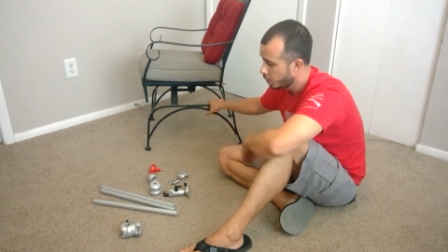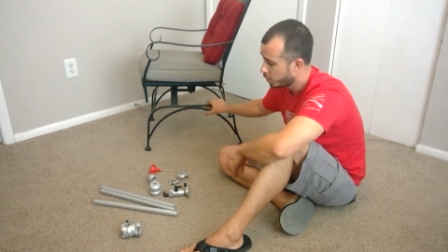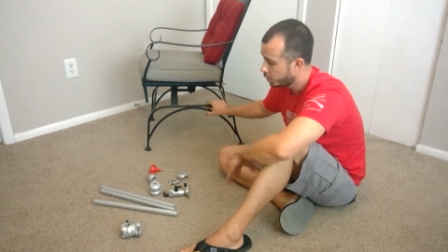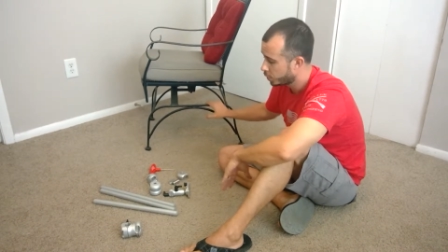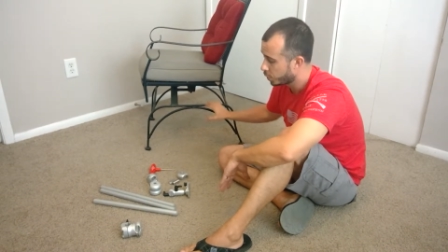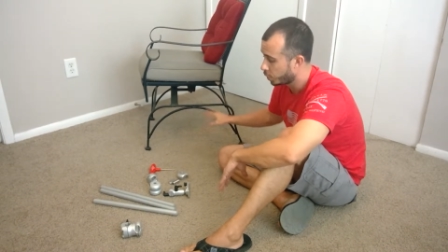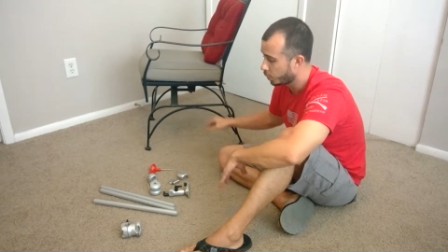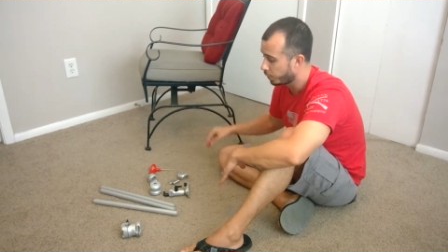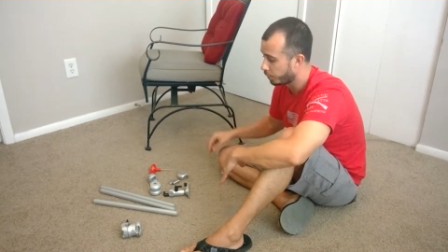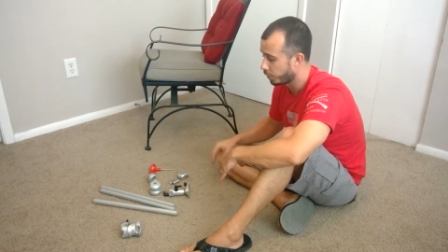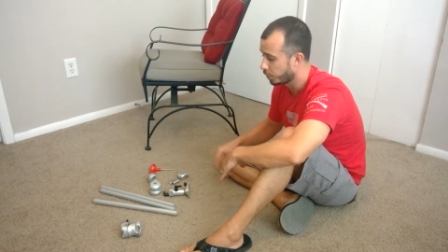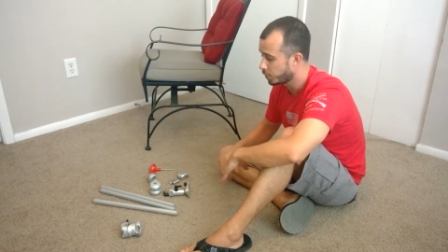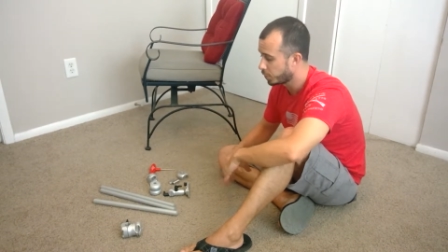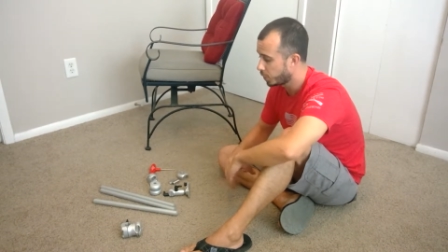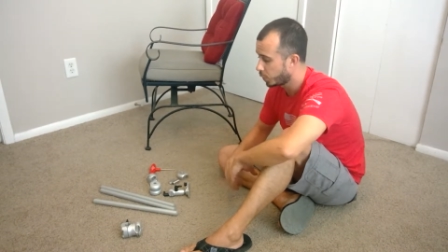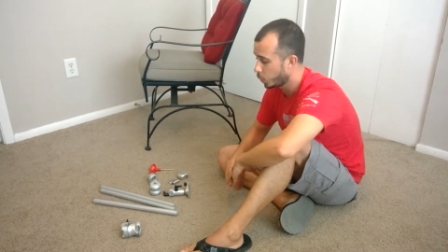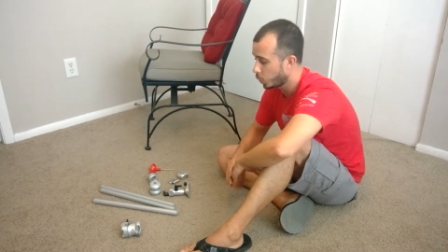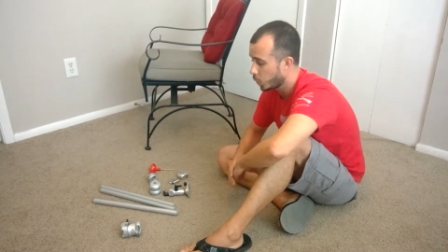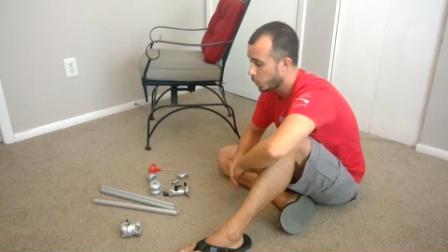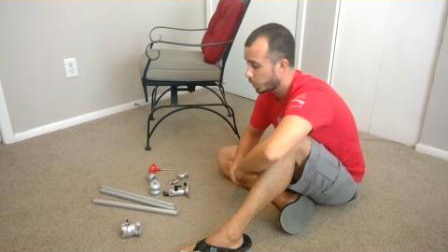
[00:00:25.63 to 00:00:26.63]
So the first
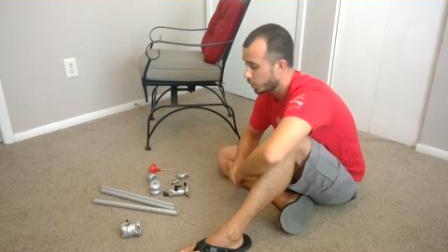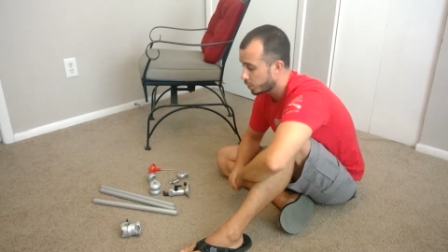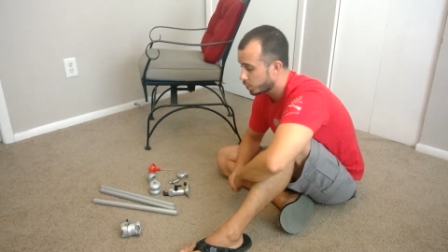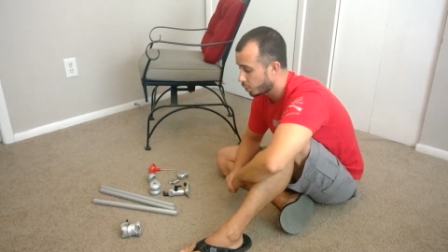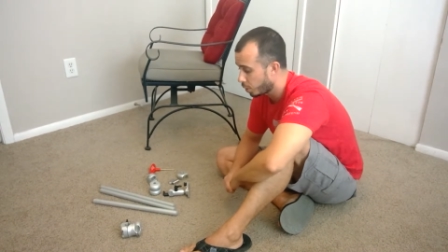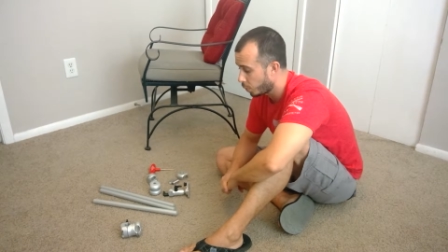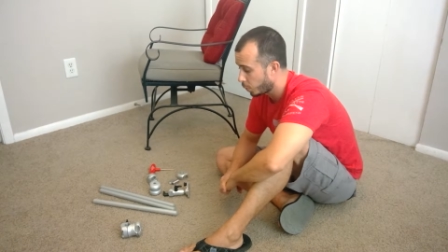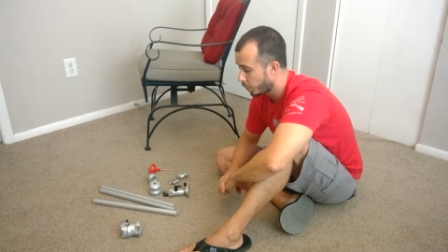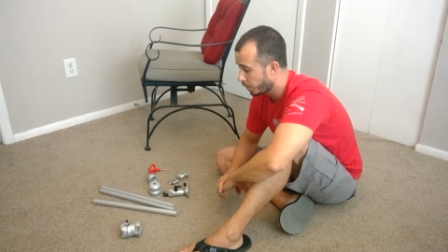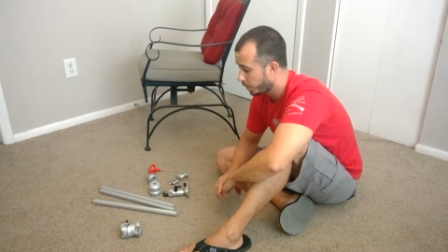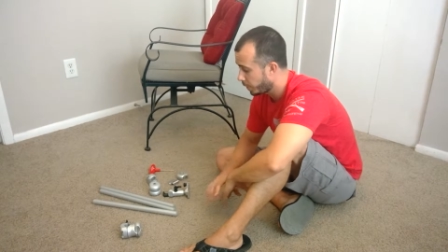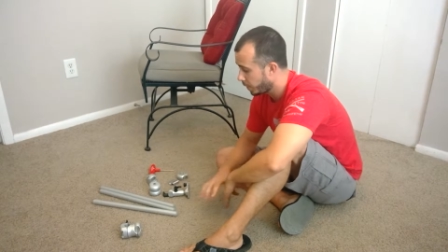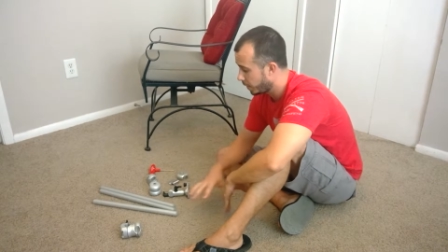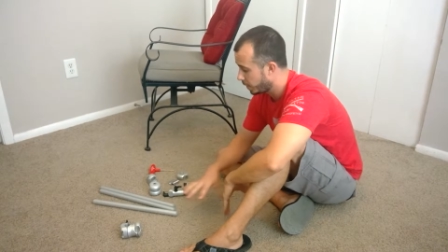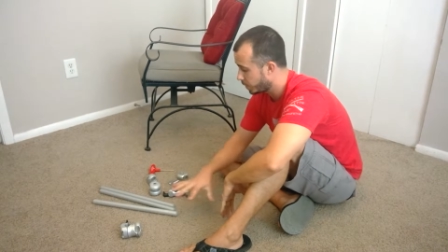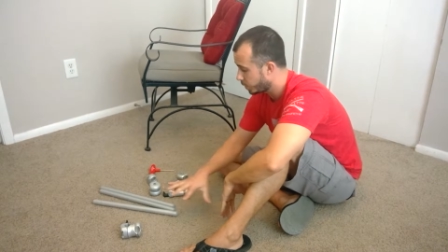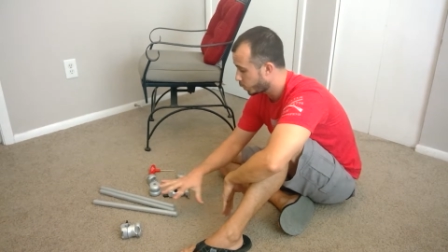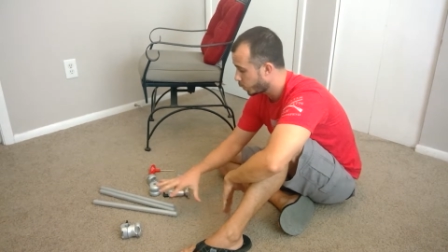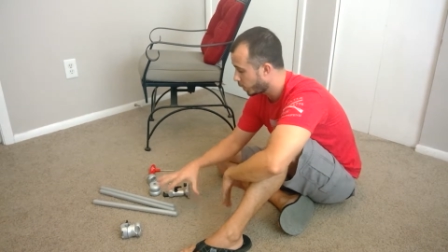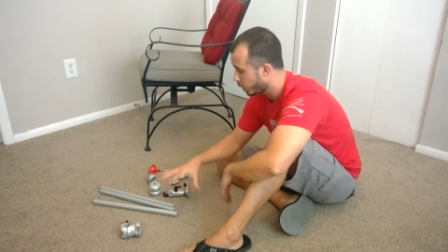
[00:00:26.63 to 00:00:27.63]
thing we're going to start with
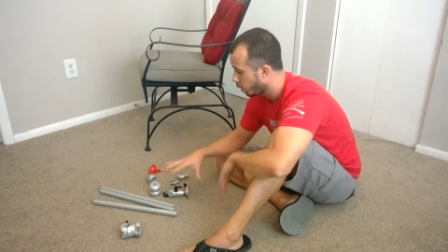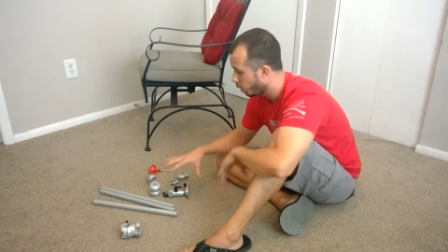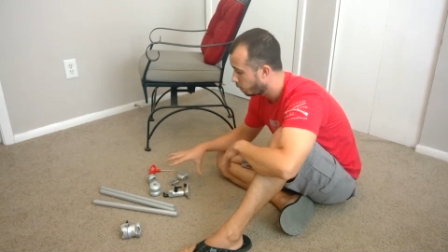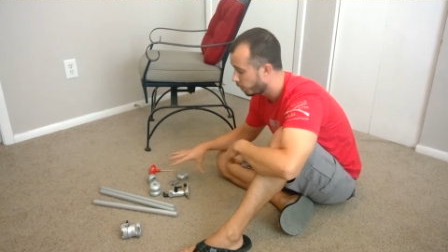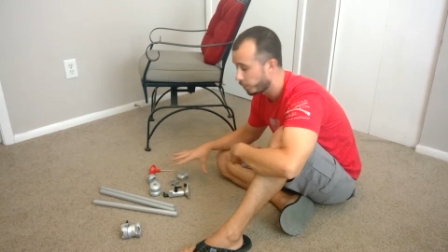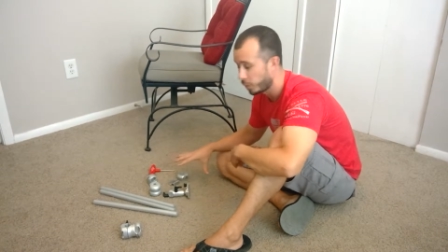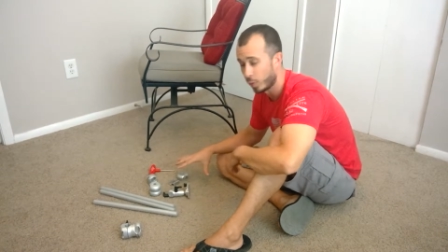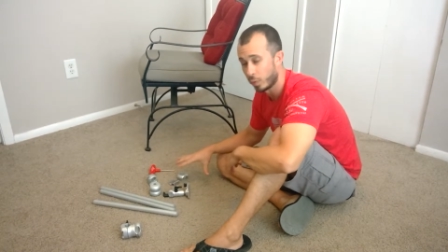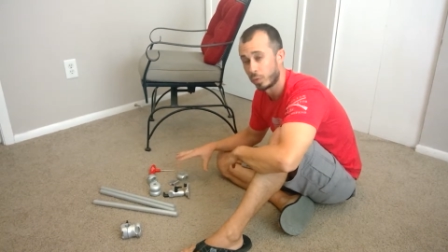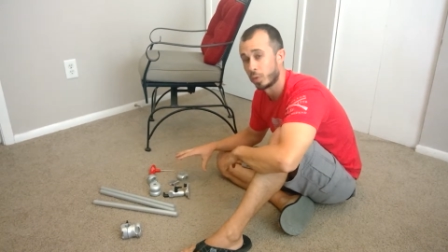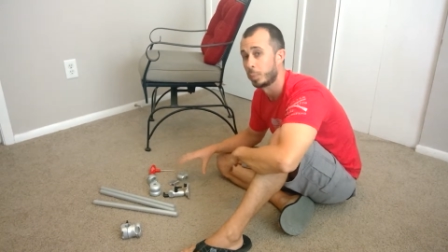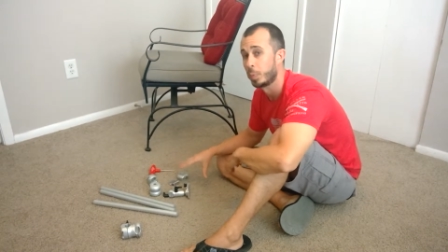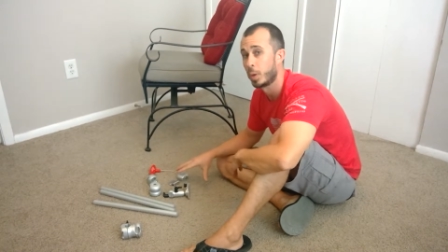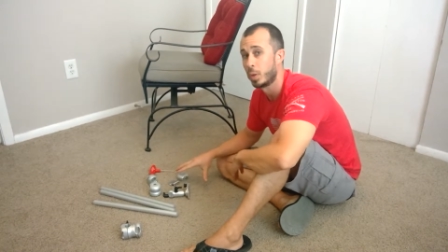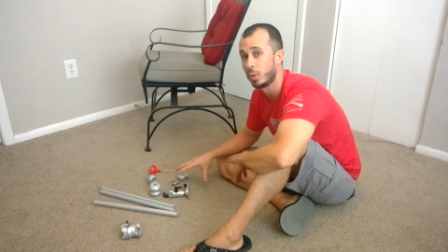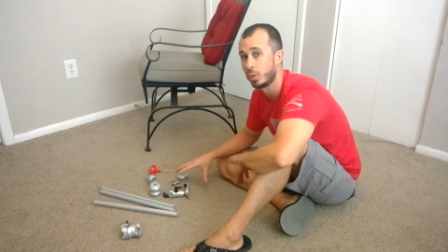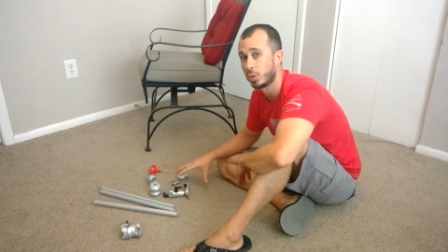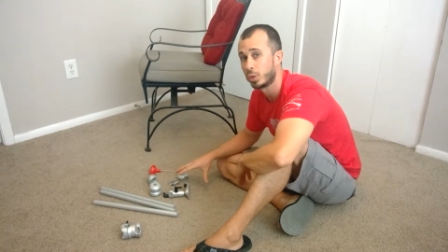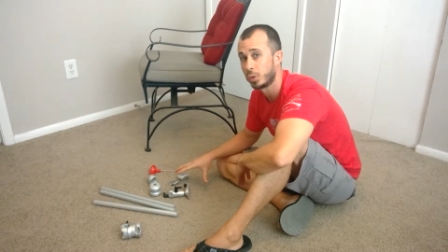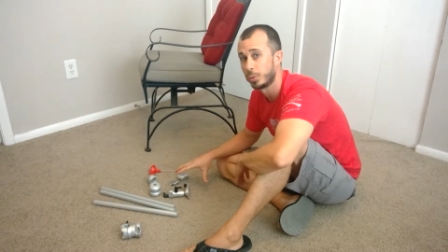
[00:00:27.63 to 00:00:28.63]
is a quick overview of the
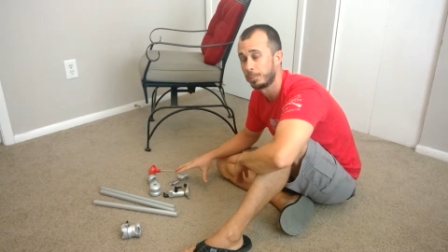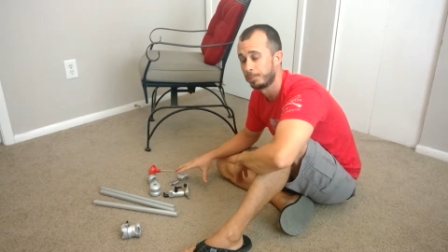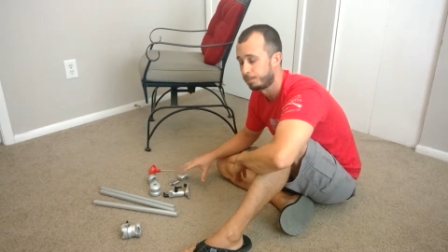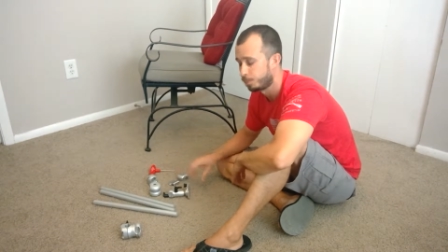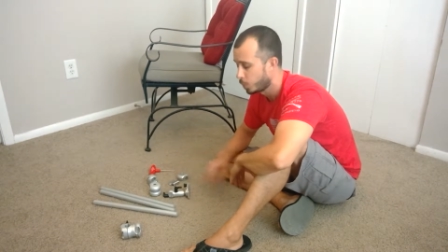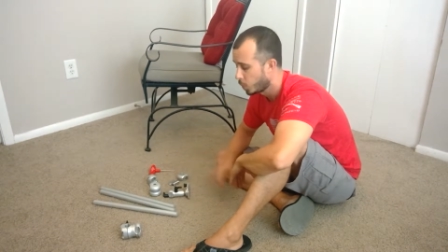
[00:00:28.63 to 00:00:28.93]
parts.